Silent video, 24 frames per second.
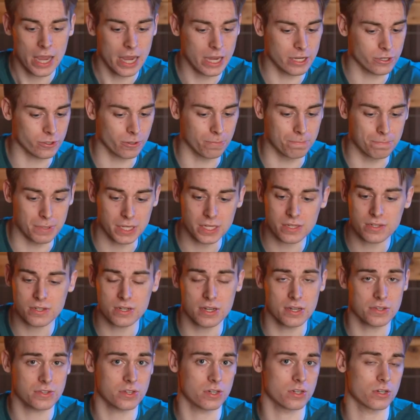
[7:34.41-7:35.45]
in your
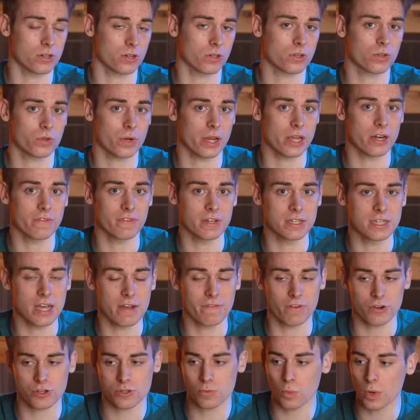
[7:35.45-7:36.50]
business and your creative
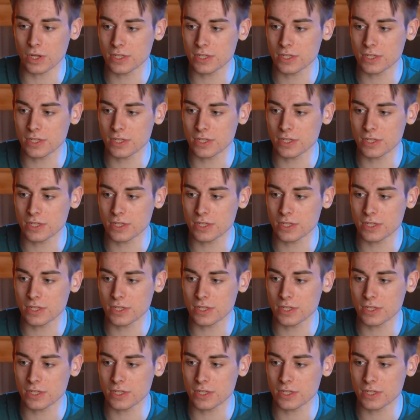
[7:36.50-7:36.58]
endeavors?